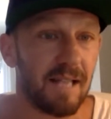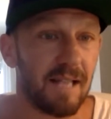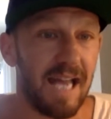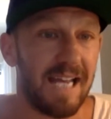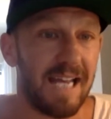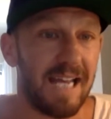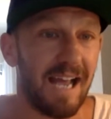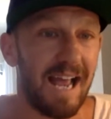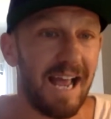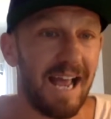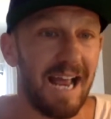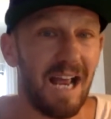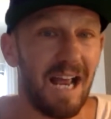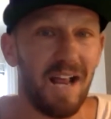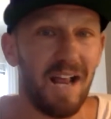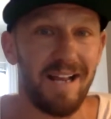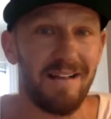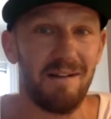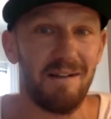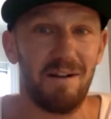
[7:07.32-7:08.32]
like
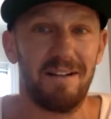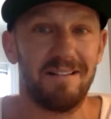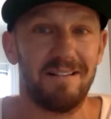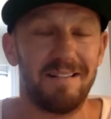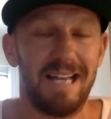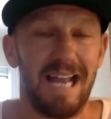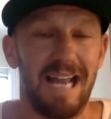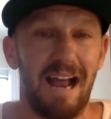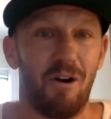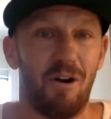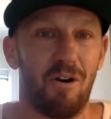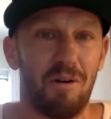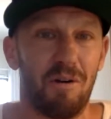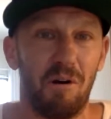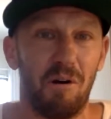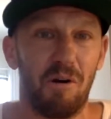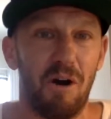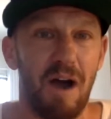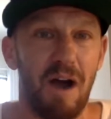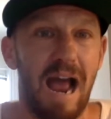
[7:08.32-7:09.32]
or,
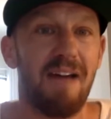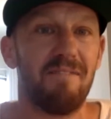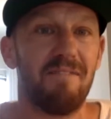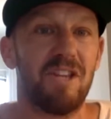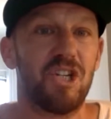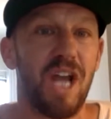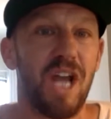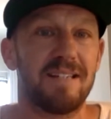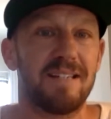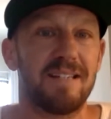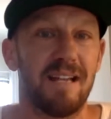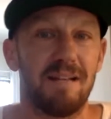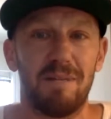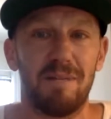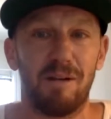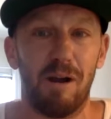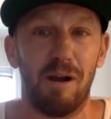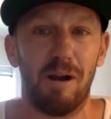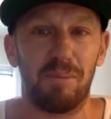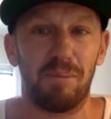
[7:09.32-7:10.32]
or have the chance to
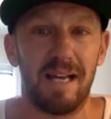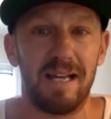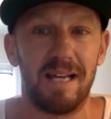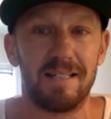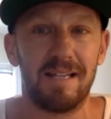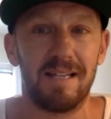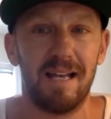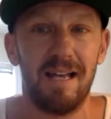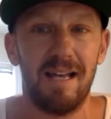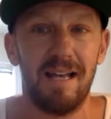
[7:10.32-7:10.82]
be great plays.